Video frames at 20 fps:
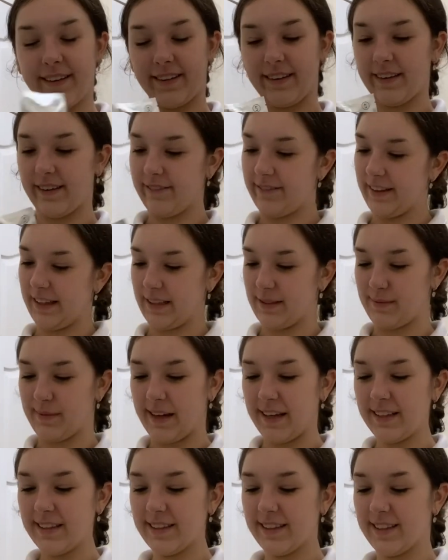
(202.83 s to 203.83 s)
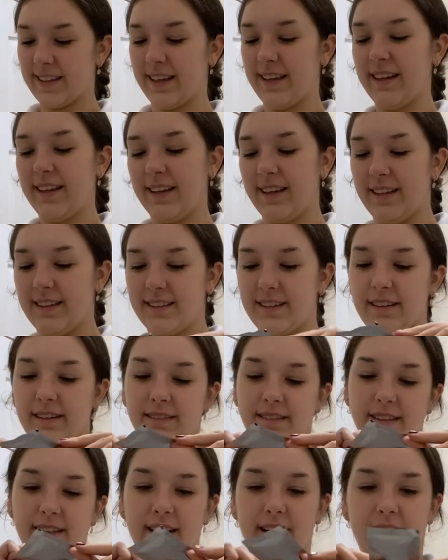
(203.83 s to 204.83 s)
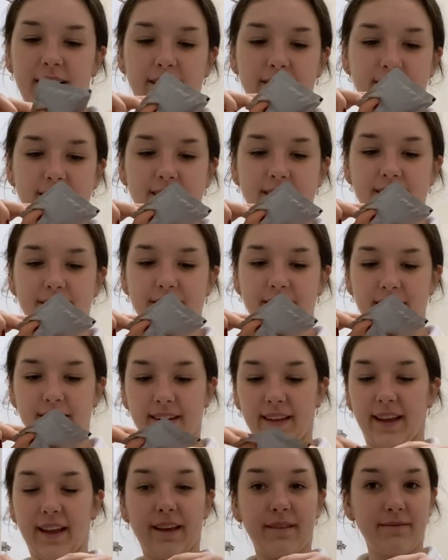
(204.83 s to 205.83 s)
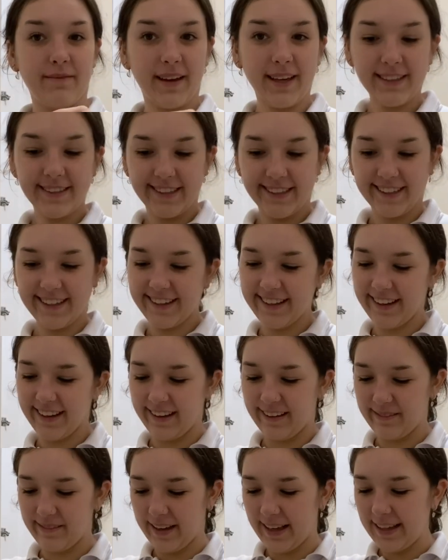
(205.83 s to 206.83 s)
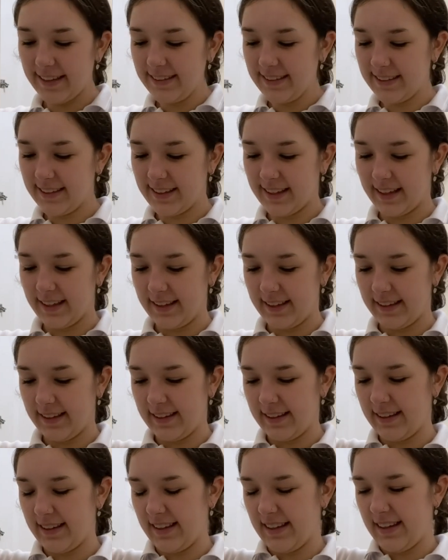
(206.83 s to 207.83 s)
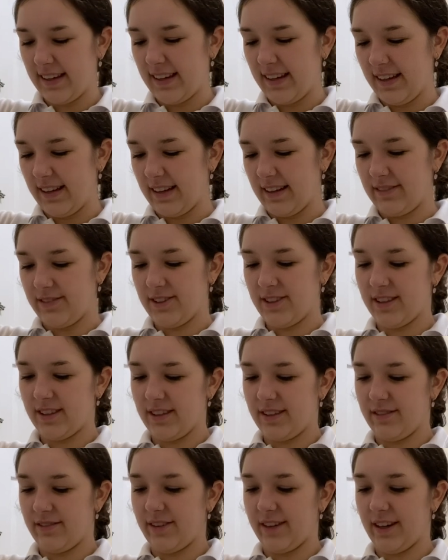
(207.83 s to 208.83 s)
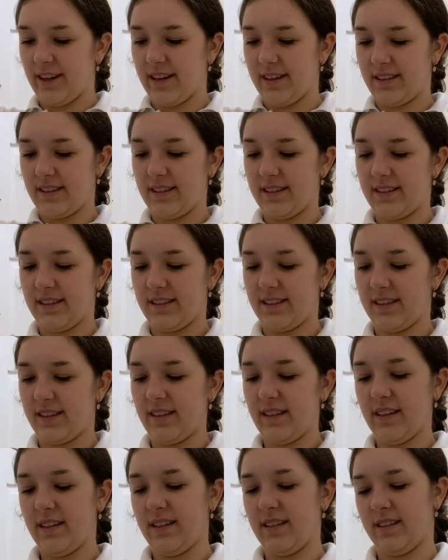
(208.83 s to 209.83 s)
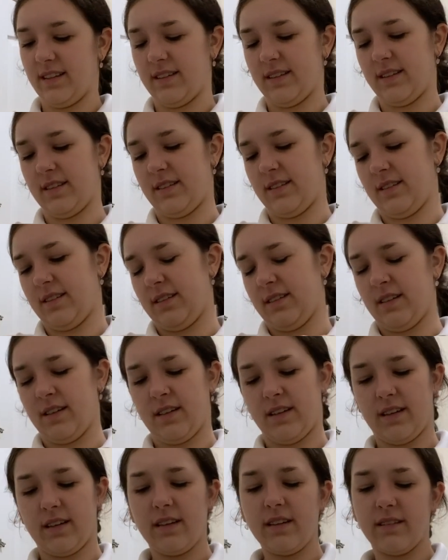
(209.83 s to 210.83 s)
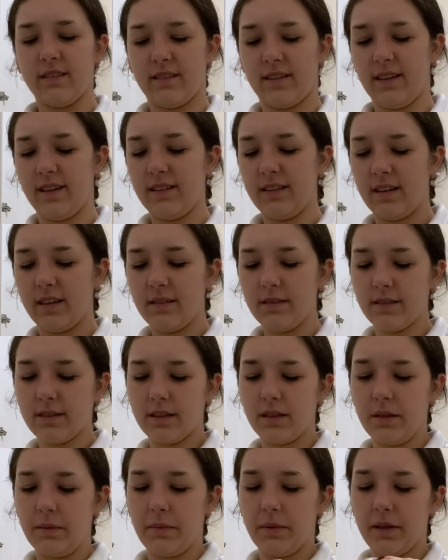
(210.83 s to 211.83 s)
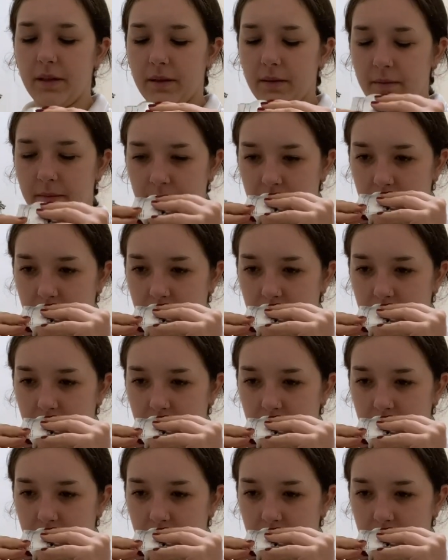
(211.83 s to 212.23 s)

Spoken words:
lovely face mask. So today we're doing the matcha clay mask after a very hard decision. Oh, I thought it was gonna be,